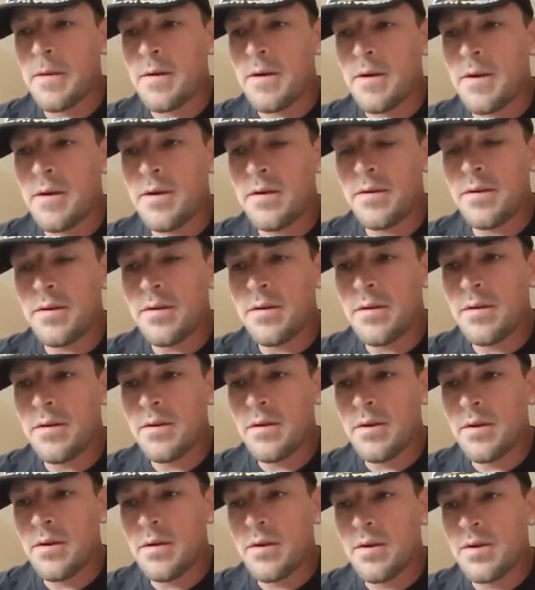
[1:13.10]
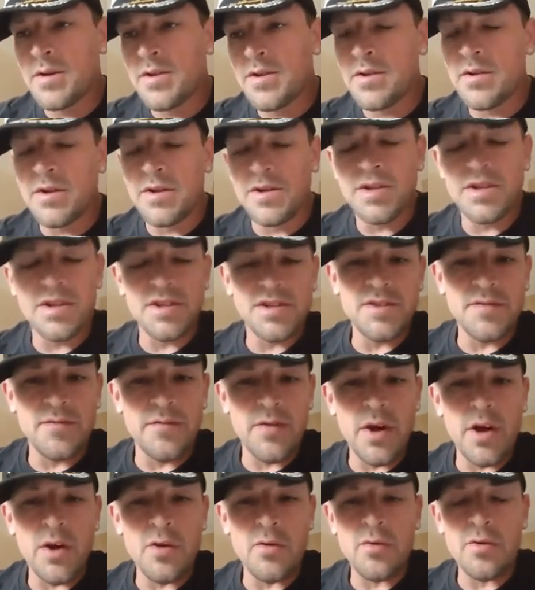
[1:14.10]
Right? So it's a
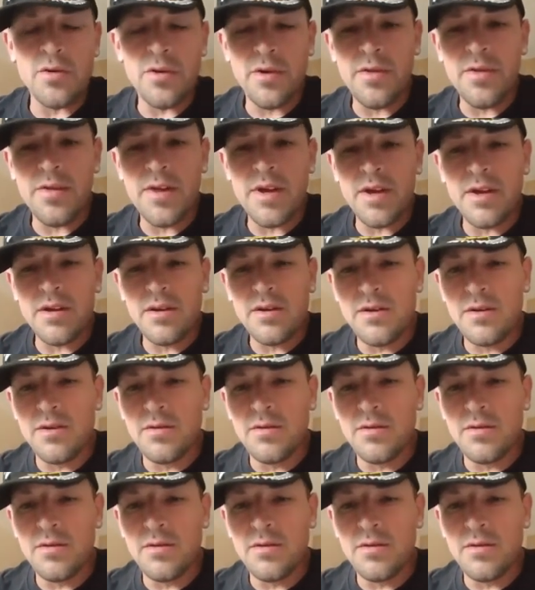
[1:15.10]
very real thing.